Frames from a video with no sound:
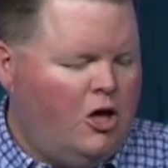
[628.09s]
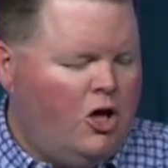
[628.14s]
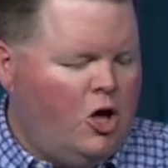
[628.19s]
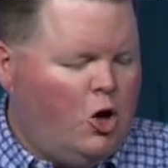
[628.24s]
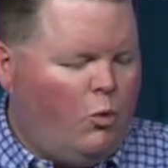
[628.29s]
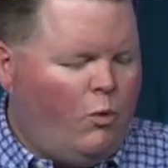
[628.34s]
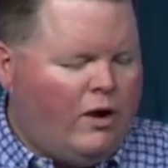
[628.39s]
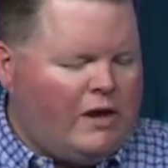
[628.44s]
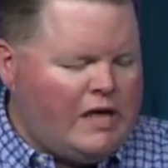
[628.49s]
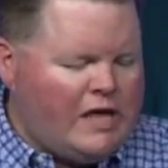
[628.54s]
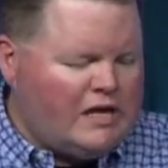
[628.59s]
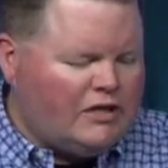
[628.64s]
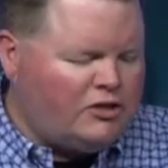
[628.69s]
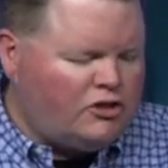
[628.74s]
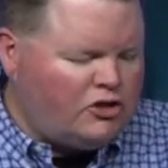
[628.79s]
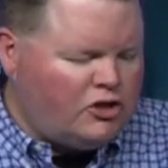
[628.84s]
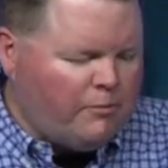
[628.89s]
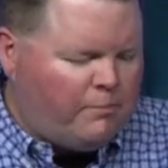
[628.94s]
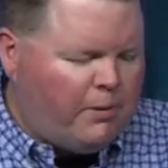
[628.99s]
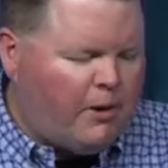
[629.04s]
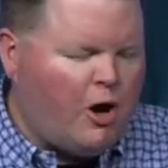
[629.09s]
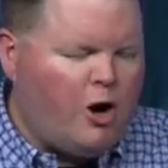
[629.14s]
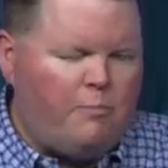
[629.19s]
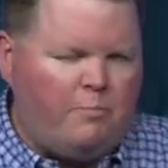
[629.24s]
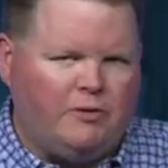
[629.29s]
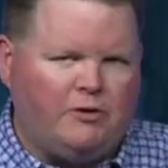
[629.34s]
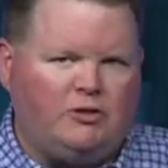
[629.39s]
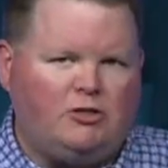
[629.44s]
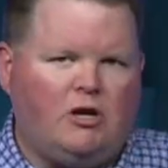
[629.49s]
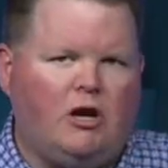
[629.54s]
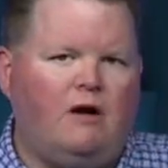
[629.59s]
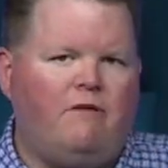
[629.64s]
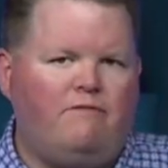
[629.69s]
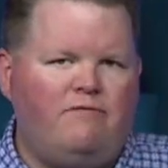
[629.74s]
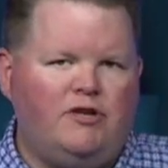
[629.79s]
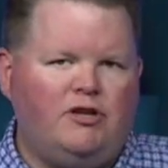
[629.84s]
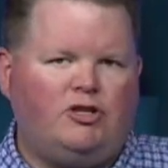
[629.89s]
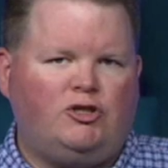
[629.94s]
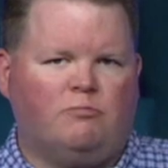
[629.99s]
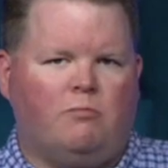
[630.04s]
what is the purpose of
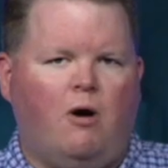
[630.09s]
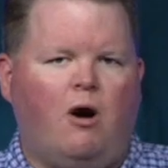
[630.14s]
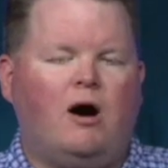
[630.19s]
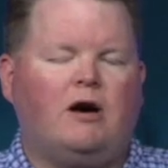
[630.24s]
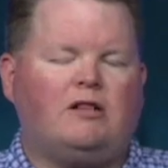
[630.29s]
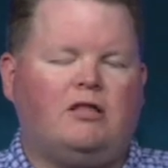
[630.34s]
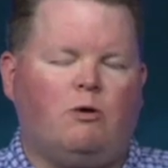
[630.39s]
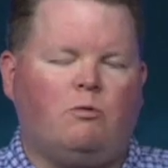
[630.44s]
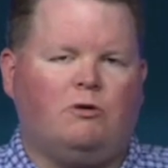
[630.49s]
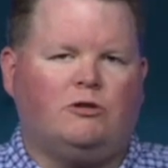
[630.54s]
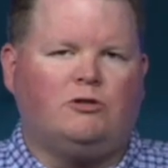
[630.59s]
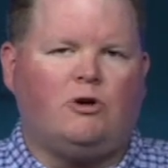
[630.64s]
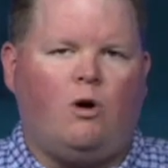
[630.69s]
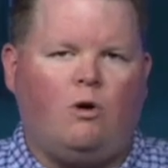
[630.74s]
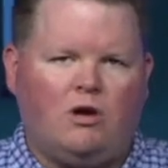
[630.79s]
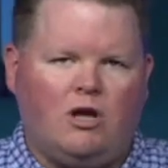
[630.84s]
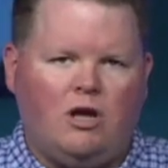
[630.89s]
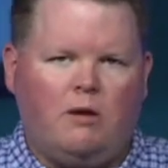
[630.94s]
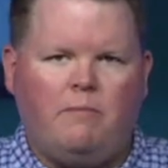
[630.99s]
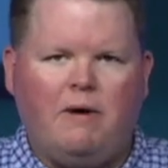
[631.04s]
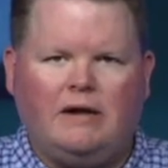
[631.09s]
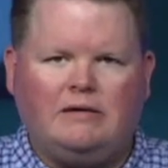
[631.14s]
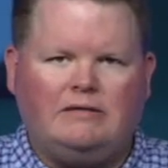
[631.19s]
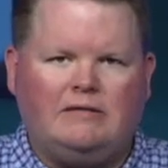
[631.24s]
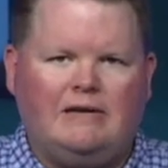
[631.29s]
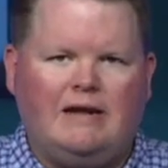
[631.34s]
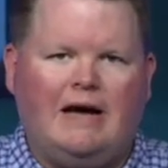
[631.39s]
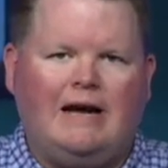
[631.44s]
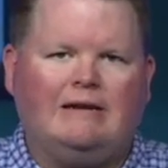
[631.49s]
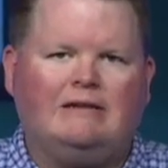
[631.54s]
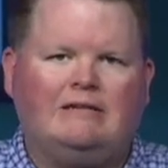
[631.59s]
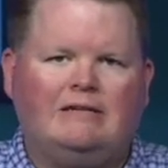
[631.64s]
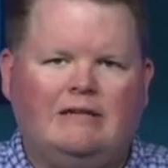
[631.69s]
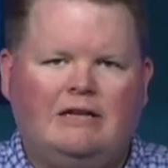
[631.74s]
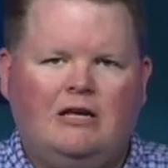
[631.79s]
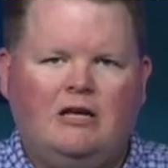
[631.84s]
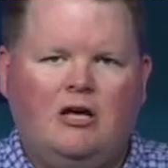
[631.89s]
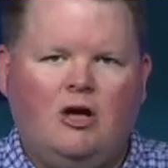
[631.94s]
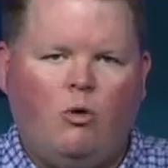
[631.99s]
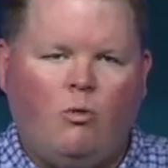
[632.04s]
this mark that we're talking about tonight?
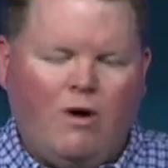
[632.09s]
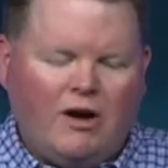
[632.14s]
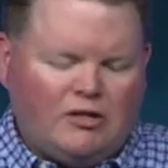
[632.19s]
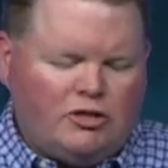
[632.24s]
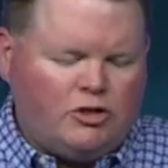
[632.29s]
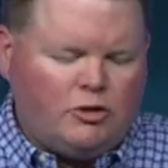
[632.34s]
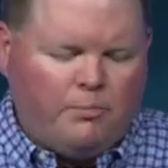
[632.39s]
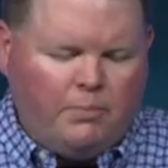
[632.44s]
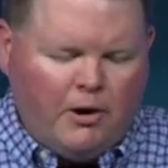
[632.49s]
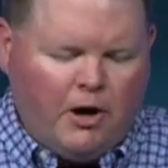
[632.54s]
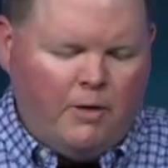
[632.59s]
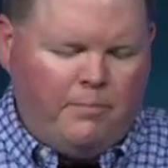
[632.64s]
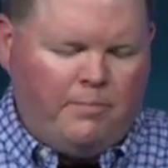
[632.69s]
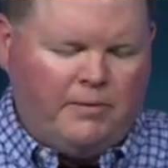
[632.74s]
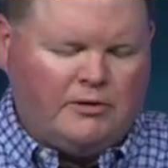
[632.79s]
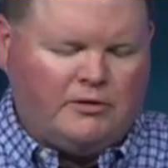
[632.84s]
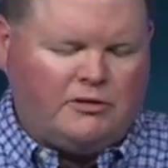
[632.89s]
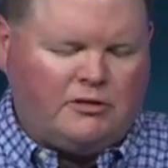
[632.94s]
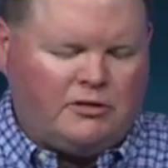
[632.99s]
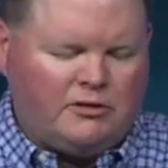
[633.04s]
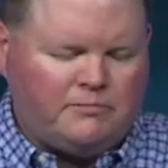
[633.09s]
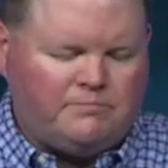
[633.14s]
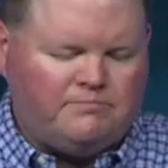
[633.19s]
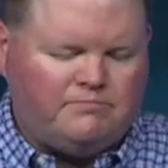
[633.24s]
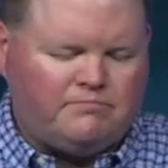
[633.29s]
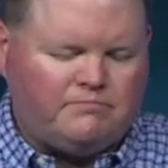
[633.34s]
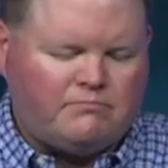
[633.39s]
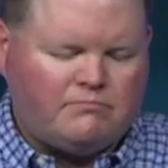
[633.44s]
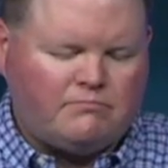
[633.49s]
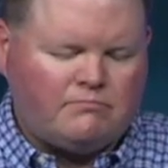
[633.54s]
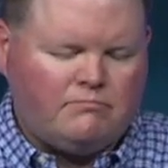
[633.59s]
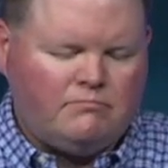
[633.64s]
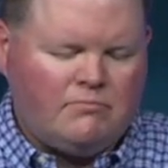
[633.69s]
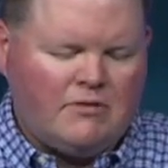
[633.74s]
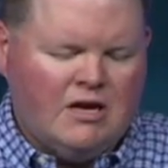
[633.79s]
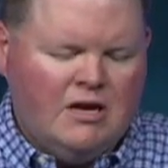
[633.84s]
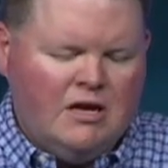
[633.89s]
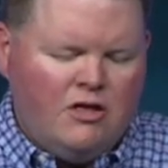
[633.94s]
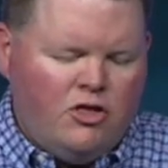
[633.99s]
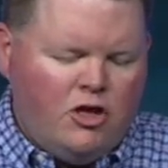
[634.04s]
What's the purpose?
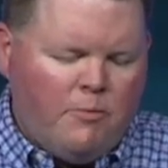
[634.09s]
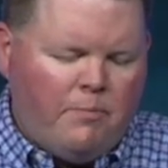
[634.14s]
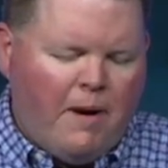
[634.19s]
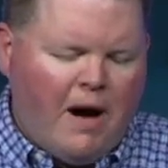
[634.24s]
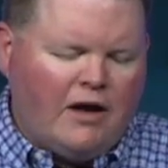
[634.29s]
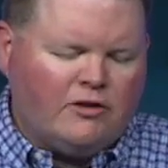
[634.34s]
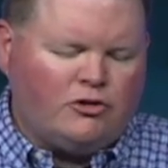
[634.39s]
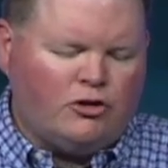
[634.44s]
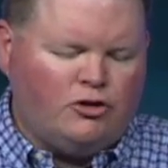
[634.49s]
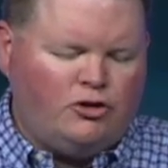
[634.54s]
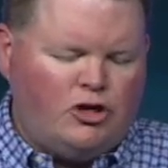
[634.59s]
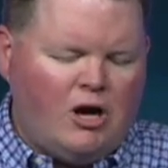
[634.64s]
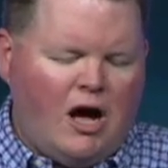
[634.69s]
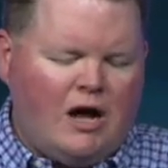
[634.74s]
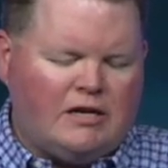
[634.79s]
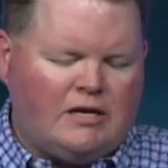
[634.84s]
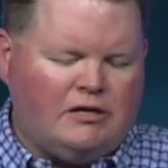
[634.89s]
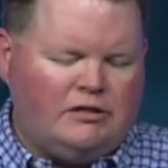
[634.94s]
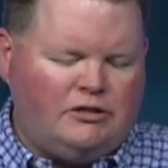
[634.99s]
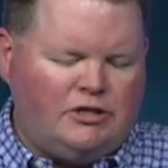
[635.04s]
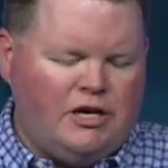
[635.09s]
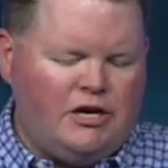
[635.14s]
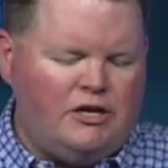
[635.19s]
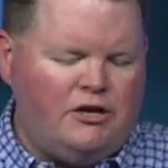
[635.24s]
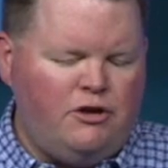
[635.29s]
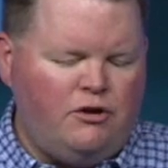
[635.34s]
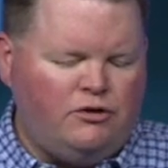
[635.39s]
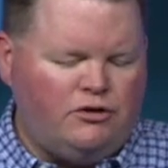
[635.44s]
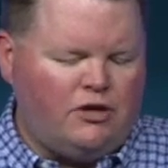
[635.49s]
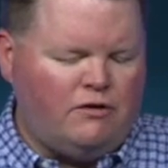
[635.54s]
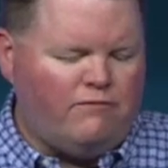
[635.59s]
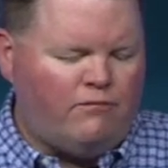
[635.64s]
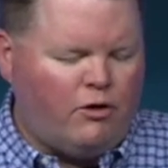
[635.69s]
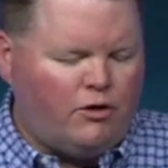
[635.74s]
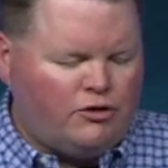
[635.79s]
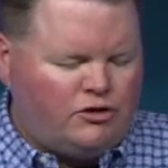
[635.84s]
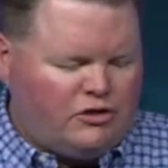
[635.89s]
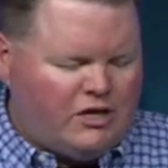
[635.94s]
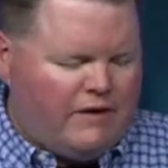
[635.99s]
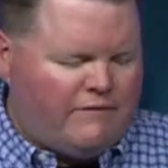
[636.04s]
The Apostle John continues in
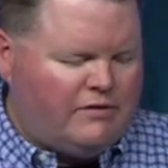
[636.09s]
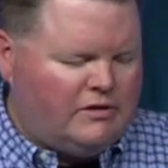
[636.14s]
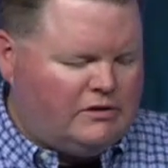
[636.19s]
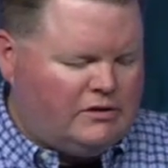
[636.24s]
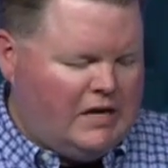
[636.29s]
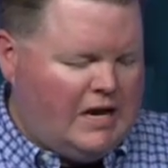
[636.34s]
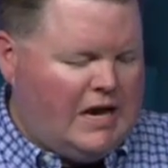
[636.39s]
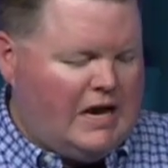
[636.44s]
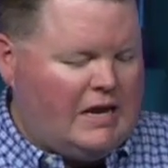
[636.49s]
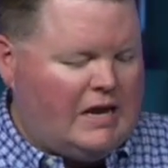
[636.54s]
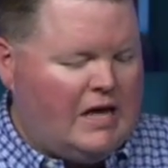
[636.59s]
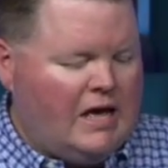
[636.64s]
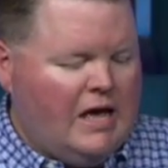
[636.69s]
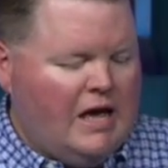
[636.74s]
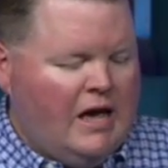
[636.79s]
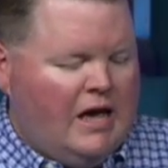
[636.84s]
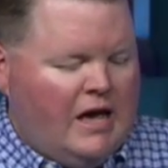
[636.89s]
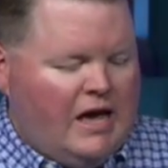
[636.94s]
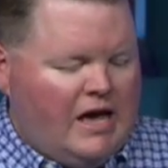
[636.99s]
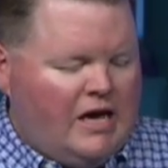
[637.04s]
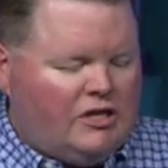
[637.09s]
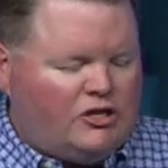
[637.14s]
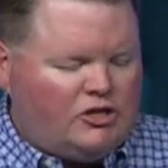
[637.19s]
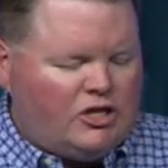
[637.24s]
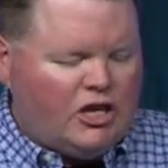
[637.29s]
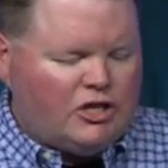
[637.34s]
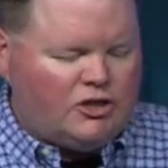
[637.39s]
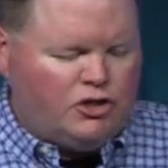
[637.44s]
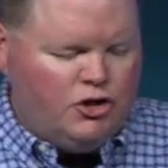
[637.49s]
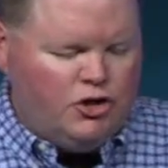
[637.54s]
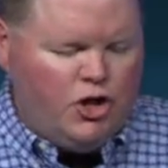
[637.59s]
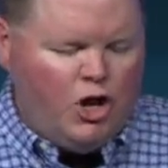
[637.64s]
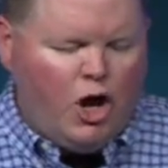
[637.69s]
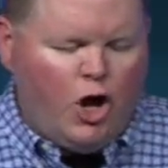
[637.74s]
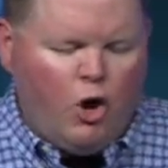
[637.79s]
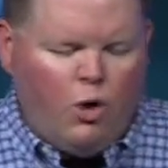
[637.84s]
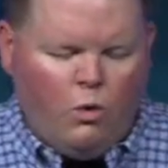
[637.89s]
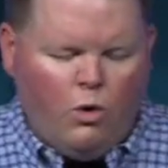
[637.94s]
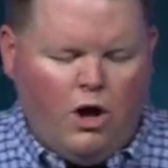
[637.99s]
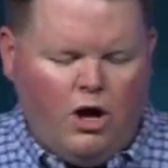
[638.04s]
verse 17. He says,
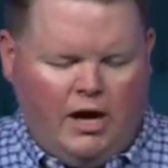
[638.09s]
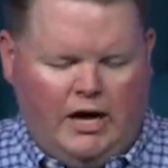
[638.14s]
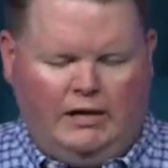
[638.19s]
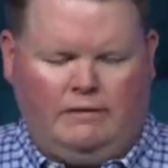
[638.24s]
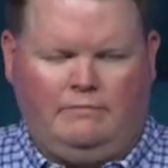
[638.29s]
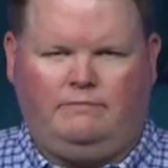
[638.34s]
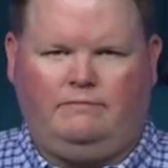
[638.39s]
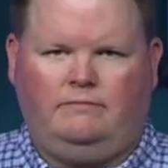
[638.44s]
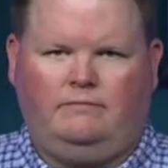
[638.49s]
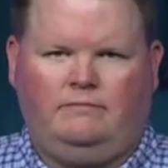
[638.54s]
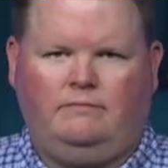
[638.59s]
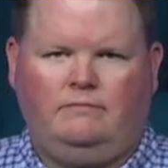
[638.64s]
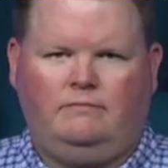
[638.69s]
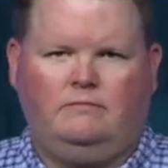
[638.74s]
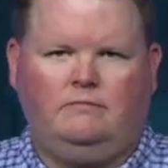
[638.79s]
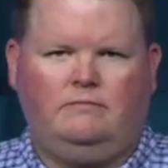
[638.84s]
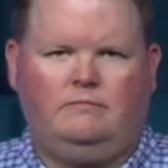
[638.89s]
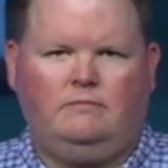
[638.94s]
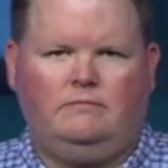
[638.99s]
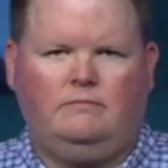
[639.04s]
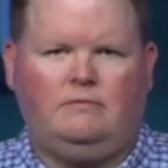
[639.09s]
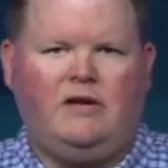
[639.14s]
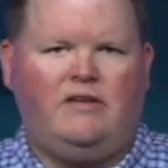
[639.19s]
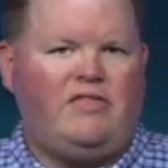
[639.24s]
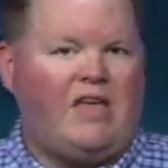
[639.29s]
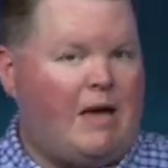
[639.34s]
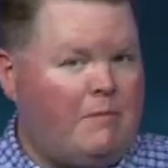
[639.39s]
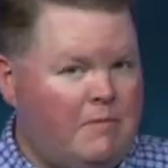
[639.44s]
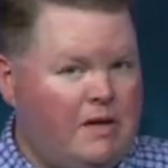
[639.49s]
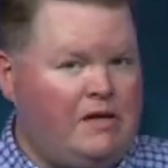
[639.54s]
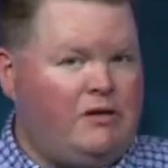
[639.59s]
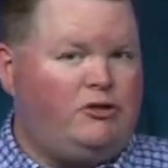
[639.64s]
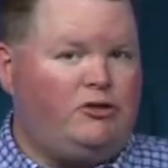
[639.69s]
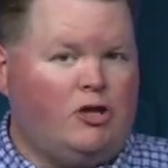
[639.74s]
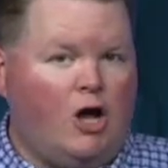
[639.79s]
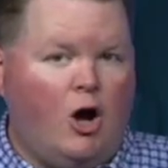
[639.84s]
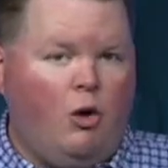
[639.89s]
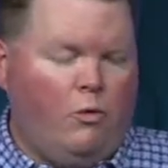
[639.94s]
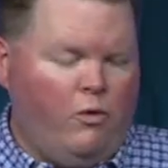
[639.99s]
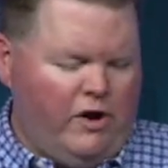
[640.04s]
No one, and that means
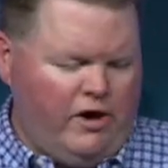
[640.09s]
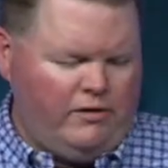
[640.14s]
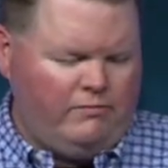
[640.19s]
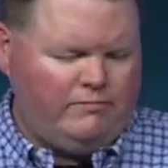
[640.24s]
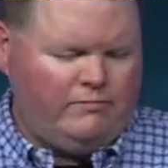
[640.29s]
no one,